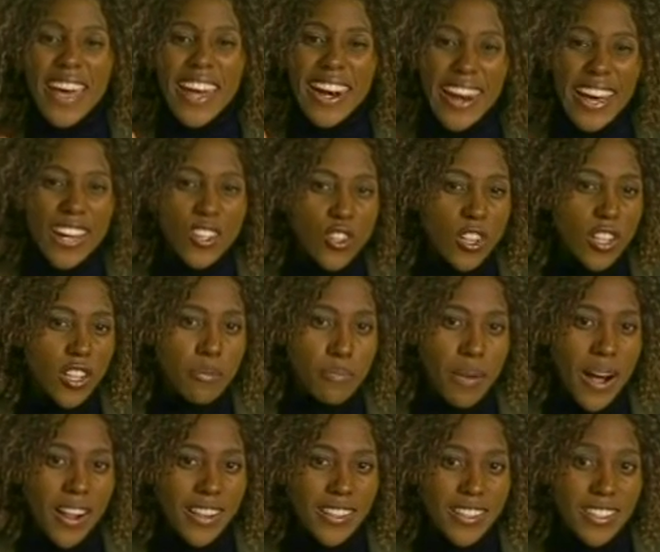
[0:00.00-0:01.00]
electrical
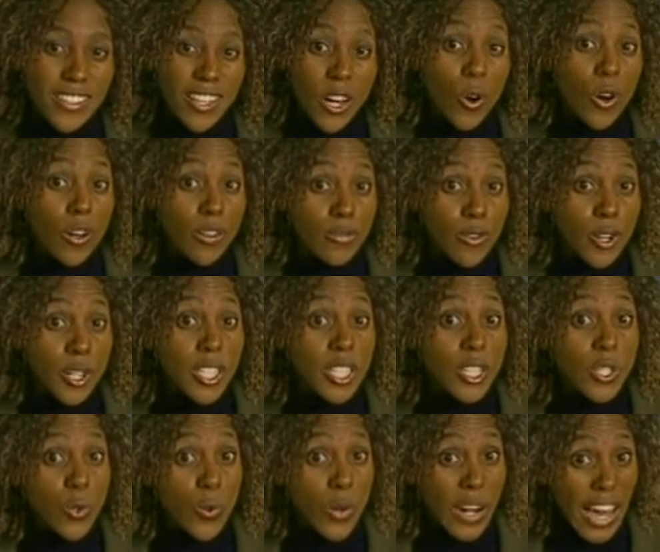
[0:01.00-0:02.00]
pulses are
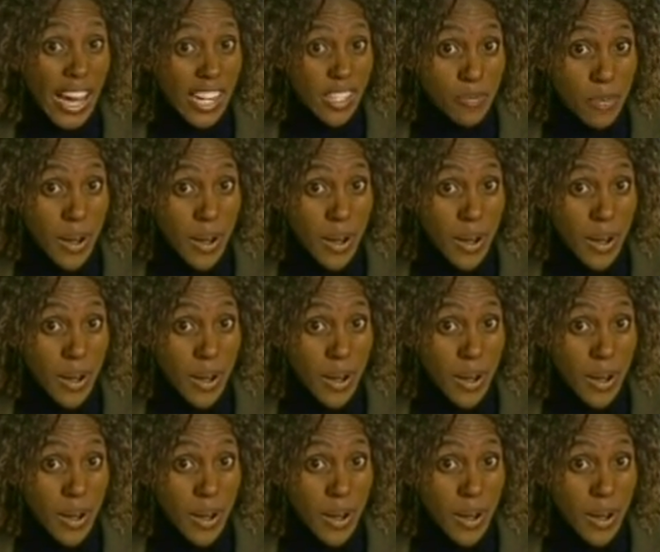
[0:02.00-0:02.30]
converted to light